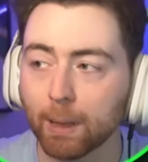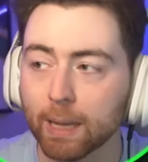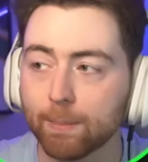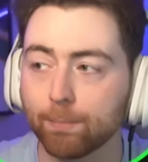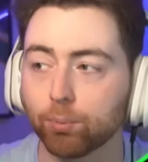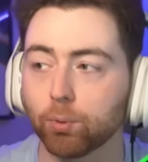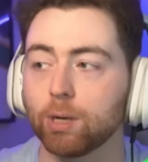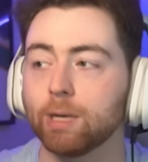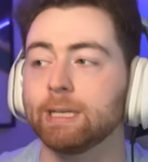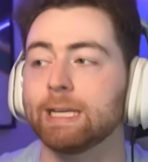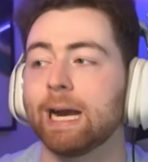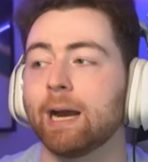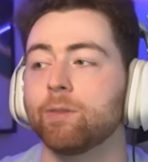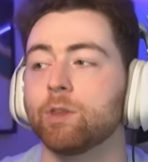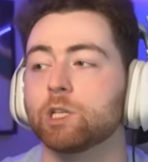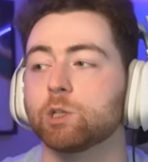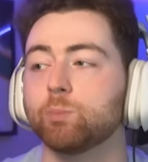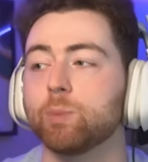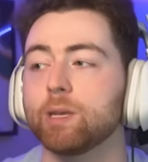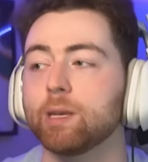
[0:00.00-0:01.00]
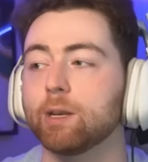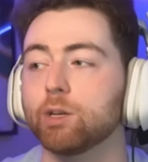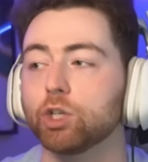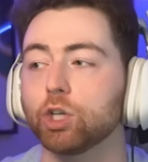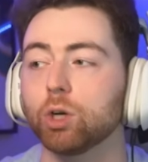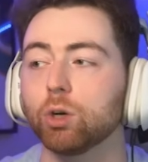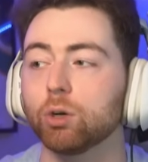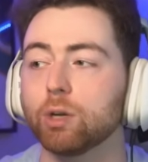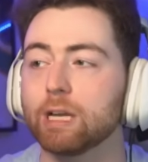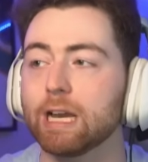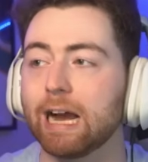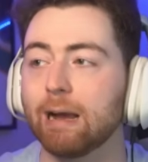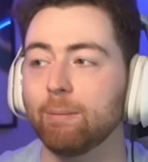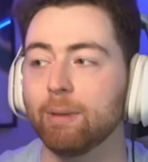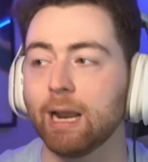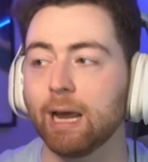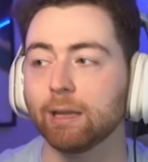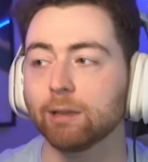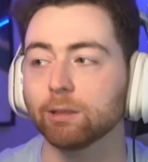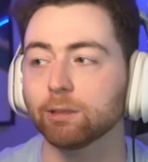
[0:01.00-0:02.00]
bring down the speed and agility. I mean,
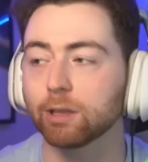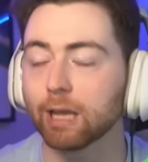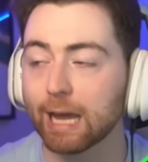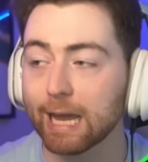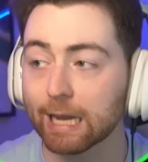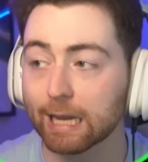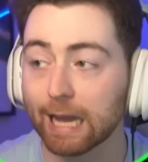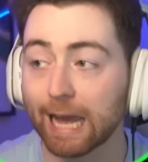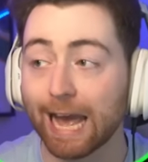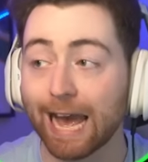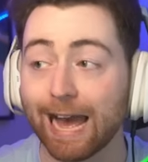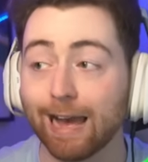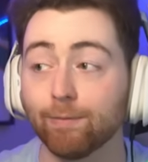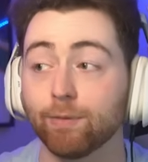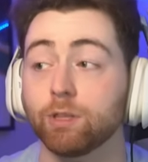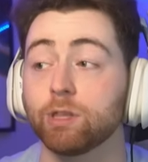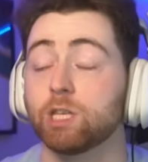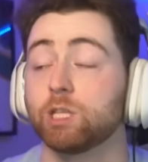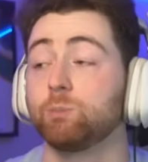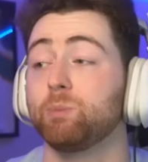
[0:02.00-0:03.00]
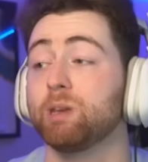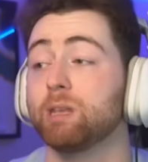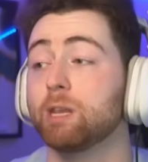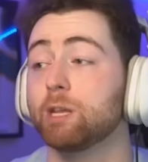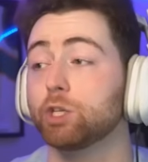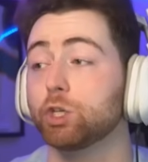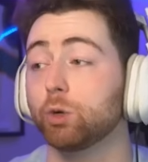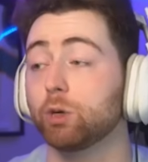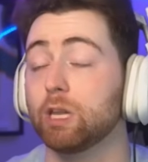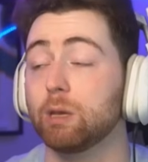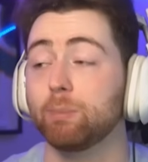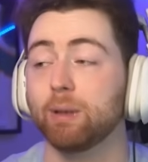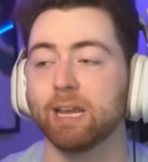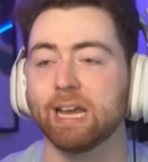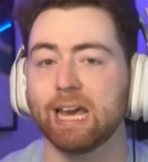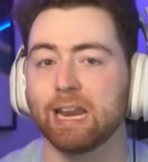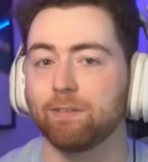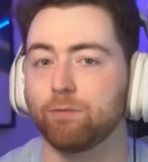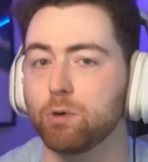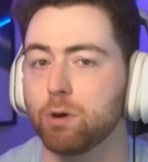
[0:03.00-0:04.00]
I like having the speed and agility, but
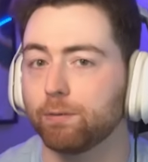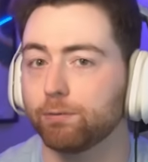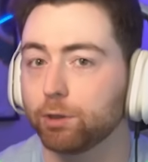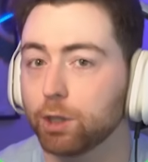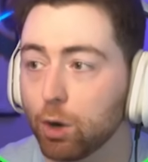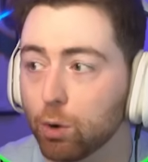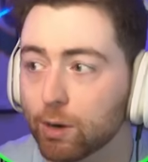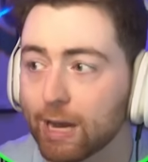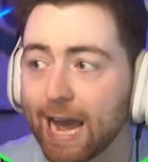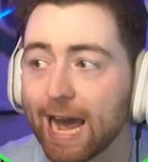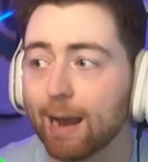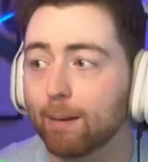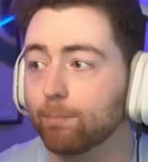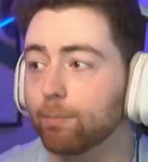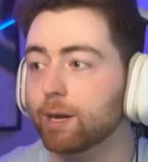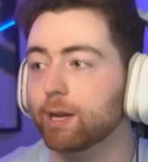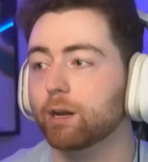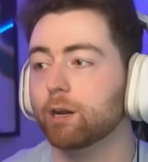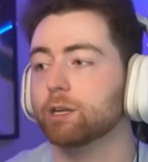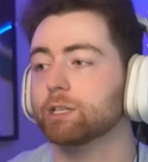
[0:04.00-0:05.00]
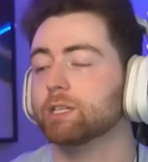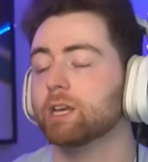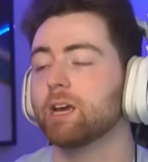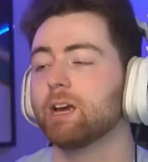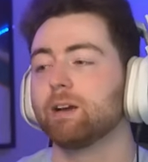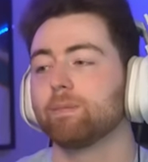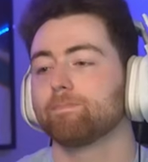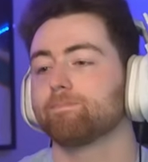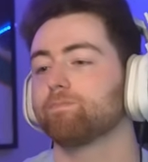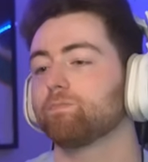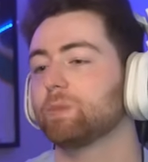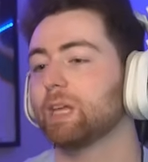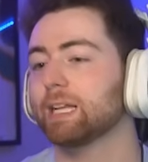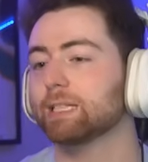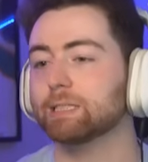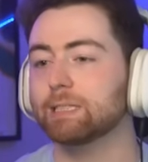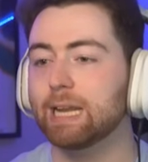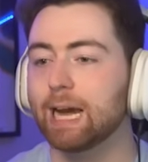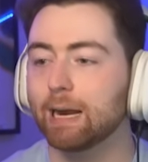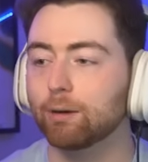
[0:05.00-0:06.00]
again, if you have low cap breakers,
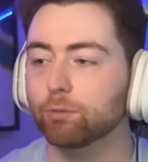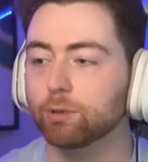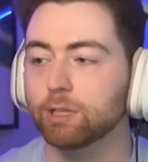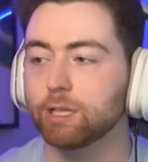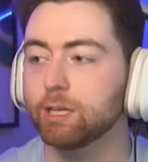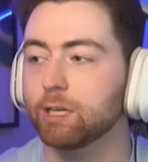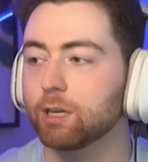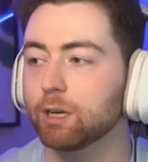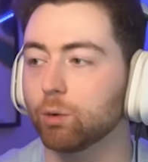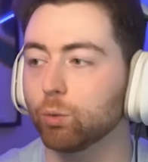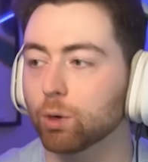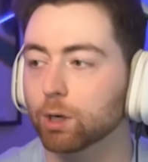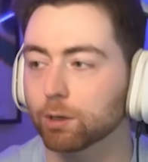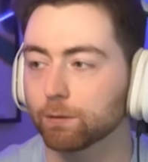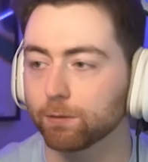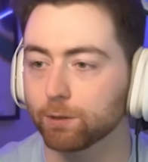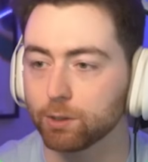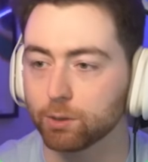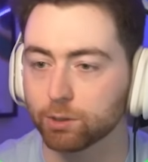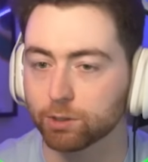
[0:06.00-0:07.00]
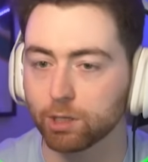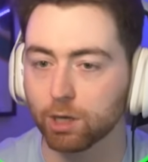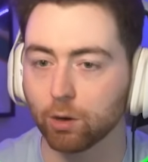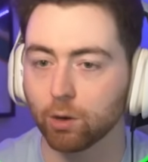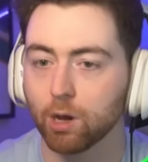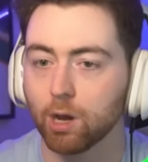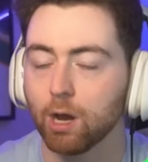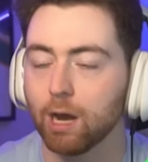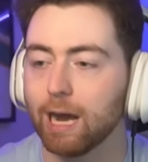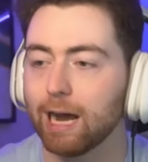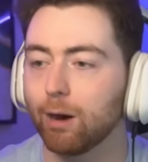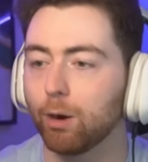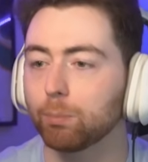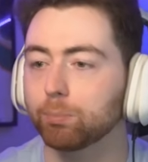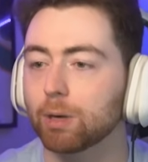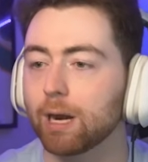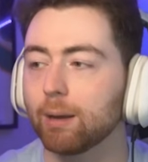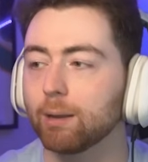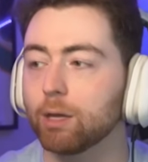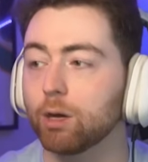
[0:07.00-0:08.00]
that's not really gonna work for you. So I'll
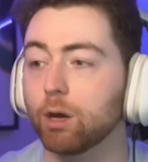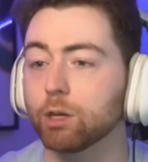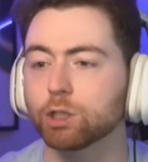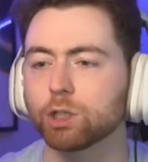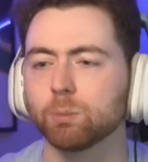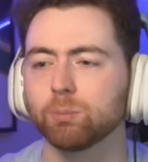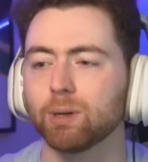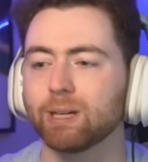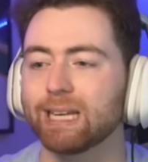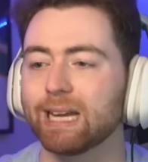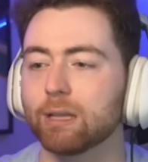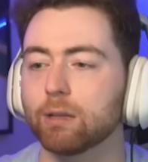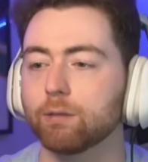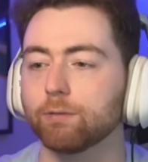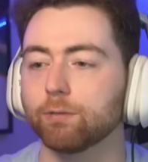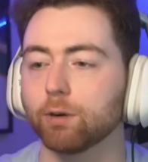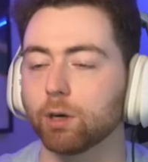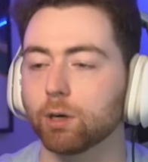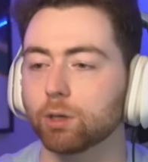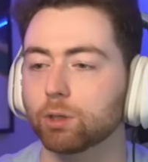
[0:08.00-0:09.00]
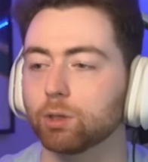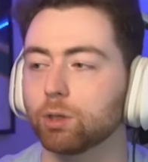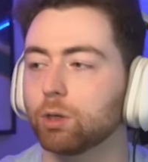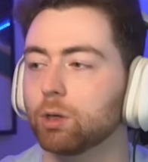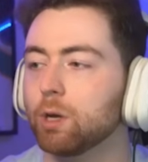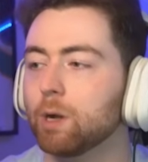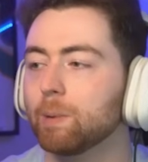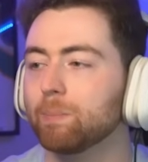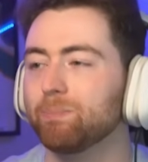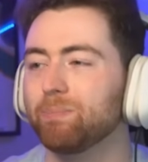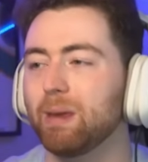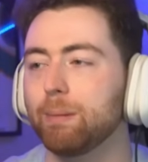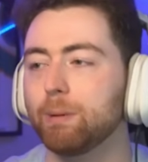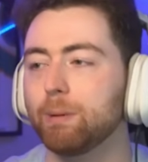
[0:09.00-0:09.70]
probably also bring down the vertical, maybe